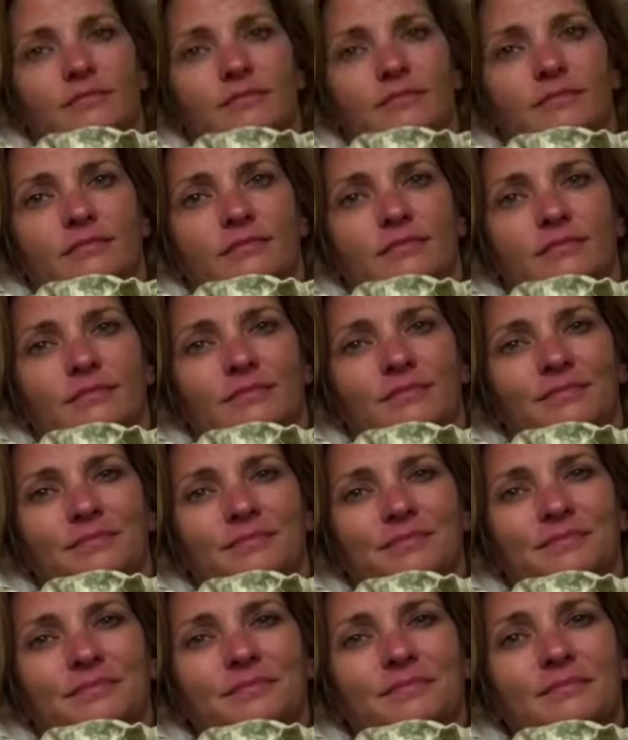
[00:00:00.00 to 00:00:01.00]
that bill is
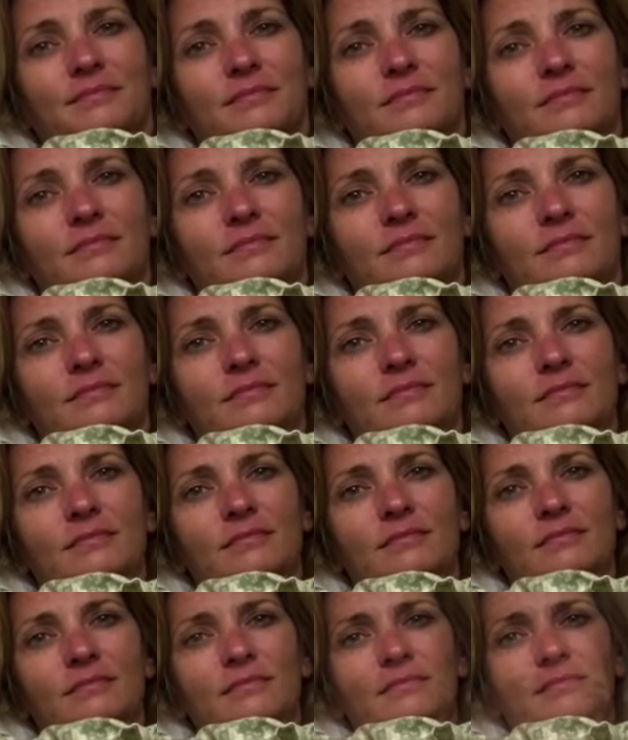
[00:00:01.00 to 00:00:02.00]
for the ambulance
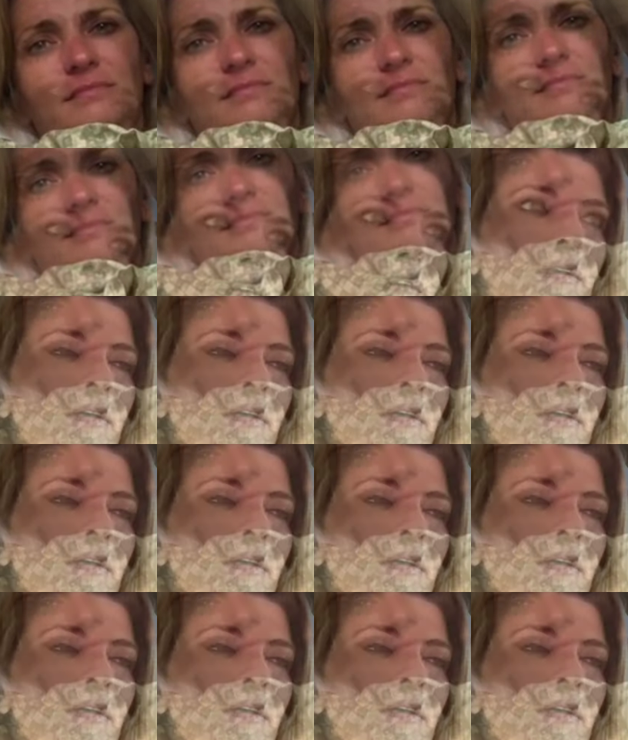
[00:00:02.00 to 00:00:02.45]
ride and the